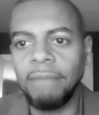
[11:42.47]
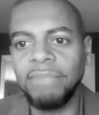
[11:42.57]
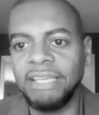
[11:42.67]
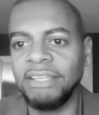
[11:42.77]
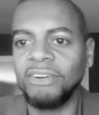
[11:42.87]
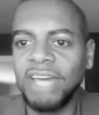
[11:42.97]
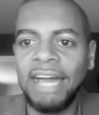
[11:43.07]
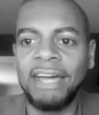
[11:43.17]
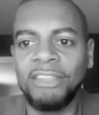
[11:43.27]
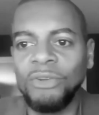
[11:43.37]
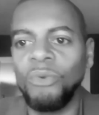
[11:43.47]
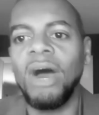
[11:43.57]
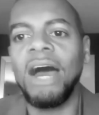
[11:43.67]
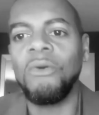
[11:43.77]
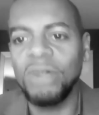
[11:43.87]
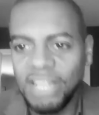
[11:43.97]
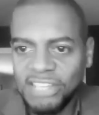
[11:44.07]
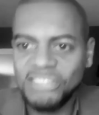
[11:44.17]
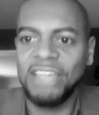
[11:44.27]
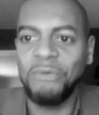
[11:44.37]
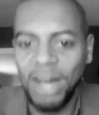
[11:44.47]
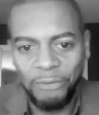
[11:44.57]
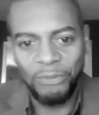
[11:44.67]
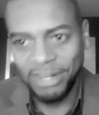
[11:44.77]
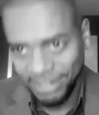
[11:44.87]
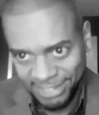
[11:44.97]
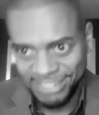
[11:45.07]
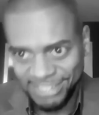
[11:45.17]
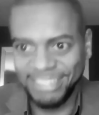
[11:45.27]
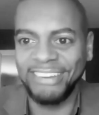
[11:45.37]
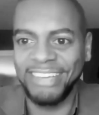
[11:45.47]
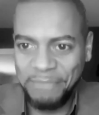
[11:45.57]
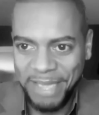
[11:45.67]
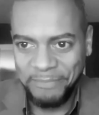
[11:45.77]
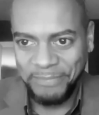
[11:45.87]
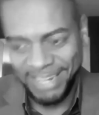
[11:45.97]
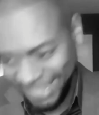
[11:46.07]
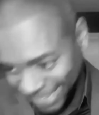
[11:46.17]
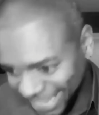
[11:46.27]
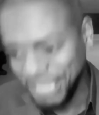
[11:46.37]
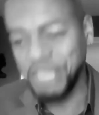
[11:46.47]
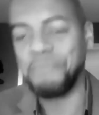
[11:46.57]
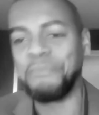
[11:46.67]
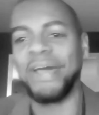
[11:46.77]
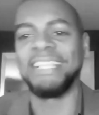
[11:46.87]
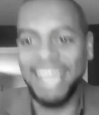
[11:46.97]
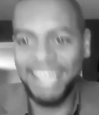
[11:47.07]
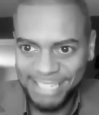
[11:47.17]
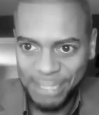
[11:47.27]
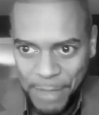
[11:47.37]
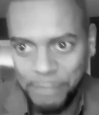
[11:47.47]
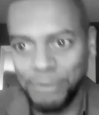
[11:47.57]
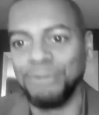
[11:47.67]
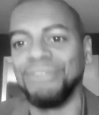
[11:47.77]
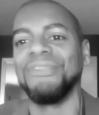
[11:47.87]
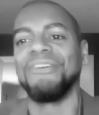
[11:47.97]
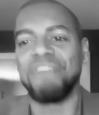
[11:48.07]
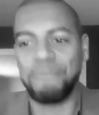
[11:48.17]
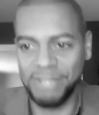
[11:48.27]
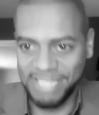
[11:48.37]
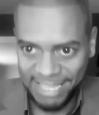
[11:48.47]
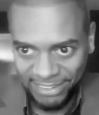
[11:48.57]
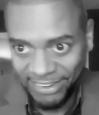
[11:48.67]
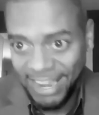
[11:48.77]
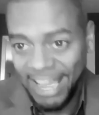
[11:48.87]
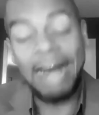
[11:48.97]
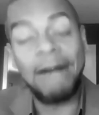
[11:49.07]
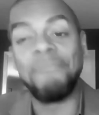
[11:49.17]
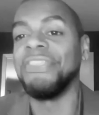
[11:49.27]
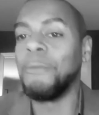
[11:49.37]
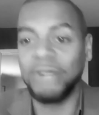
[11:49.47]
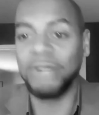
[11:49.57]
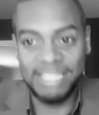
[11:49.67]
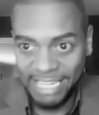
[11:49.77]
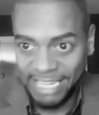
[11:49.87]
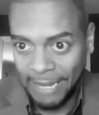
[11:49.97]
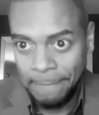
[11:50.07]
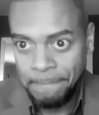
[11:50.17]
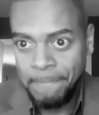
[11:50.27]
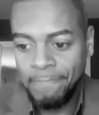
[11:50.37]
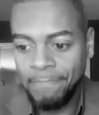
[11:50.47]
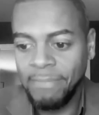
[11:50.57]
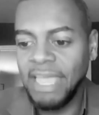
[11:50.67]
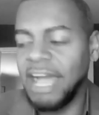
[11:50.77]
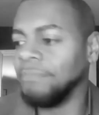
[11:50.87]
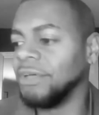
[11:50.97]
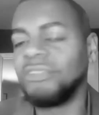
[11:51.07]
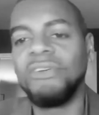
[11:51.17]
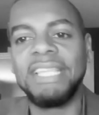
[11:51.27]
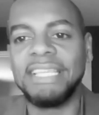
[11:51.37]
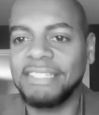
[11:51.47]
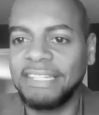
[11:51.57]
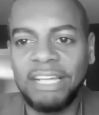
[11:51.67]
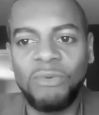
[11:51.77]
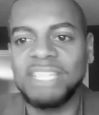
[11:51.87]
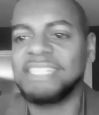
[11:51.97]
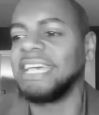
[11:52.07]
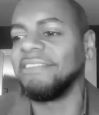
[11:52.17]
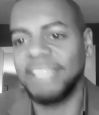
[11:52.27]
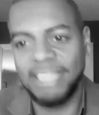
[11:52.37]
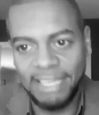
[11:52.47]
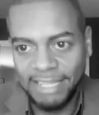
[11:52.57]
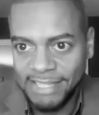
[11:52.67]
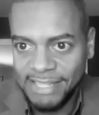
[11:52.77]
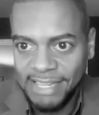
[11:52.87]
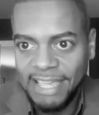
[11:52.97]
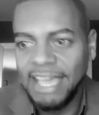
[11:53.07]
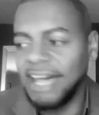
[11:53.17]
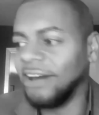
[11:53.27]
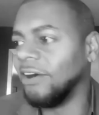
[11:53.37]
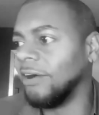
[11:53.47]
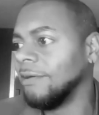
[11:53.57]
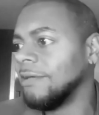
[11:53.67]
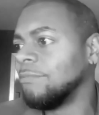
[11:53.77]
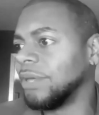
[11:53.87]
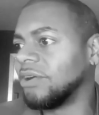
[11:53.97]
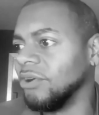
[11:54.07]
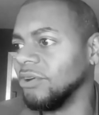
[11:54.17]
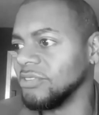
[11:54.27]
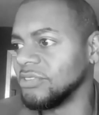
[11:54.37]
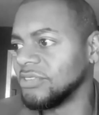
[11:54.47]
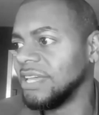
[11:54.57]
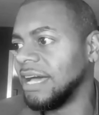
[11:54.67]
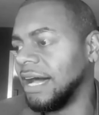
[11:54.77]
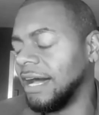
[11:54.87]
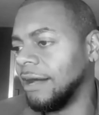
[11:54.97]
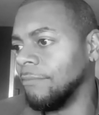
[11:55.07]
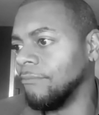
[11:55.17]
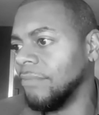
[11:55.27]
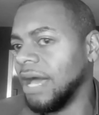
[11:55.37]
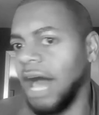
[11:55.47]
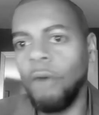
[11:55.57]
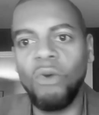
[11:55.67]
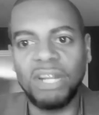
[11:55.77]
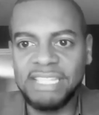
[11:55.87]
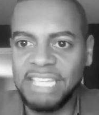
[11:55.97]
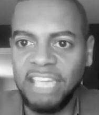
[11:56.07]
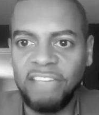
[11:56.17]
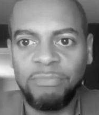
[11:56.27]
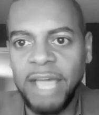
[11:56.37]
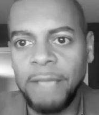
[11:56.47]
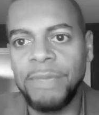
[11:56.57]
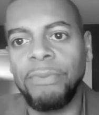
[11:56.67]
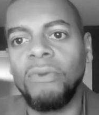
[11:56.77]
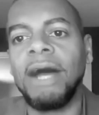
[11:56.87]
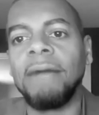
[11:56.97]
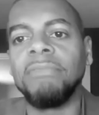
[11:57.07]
I'm Dino Kai, I do what I want, I say what I want, because you don't give me a penny. You pay tax to people who do not represent you. I'm nobody's leader. I'm not doing this because I want to save the kids or because I want to save Black people.